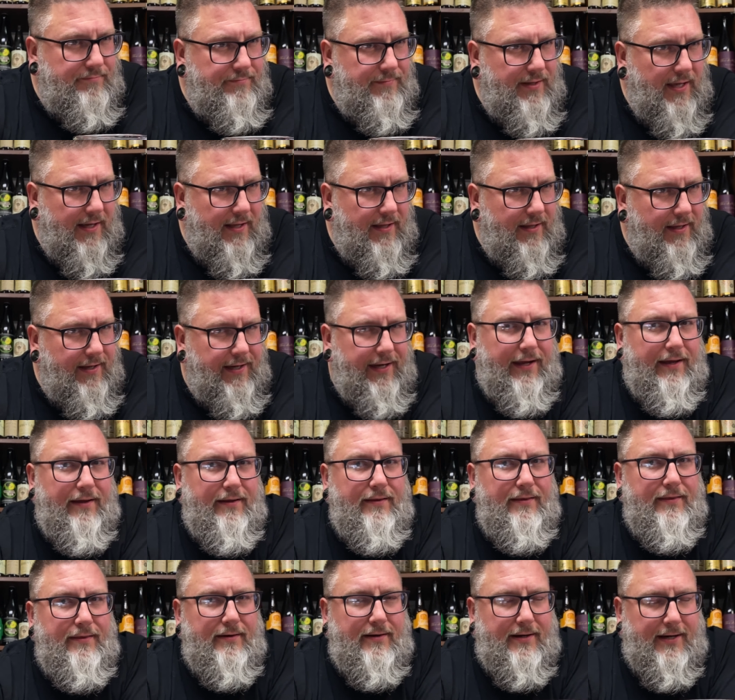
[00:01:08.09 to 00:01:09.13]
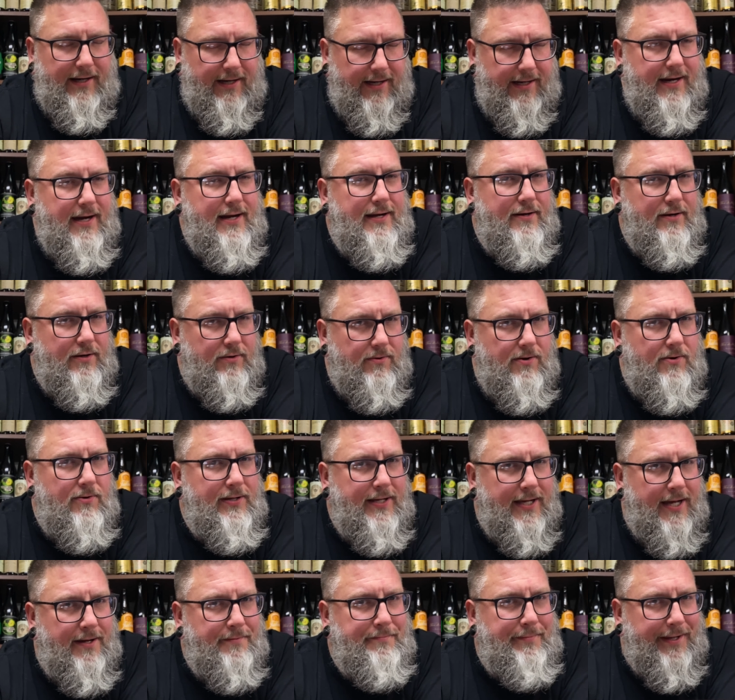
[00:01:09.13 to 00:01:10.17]
Not gonna lie to you they're kind of
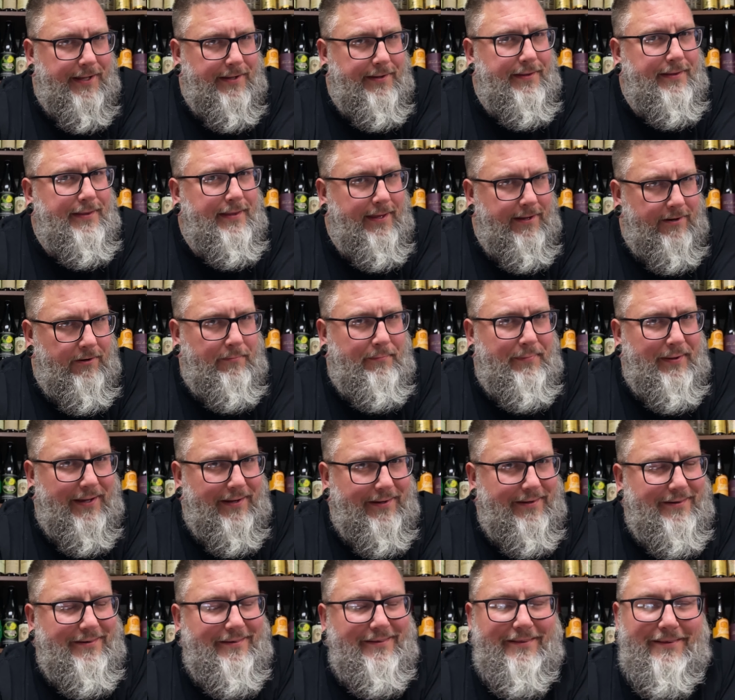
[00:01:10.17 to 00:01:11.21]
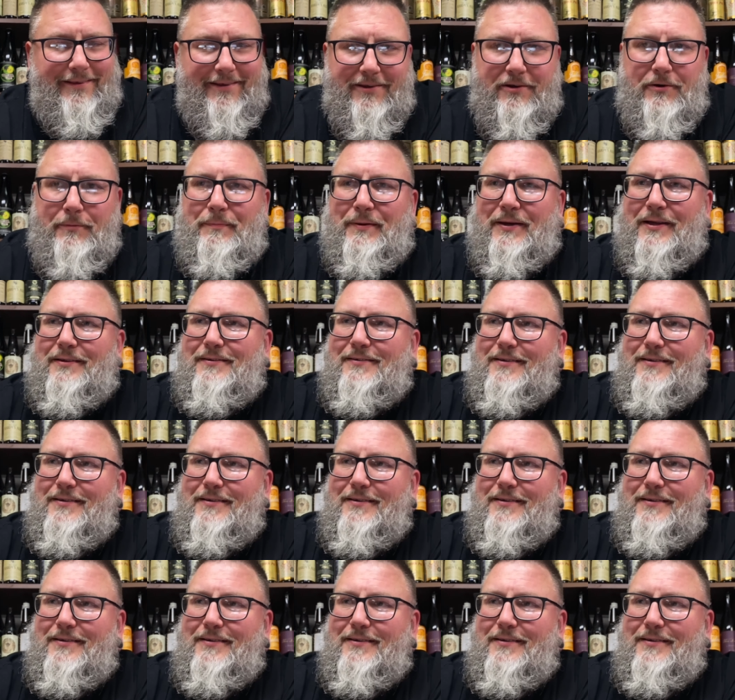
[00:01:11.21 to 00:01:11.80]
growing on me a little bit, a little bit.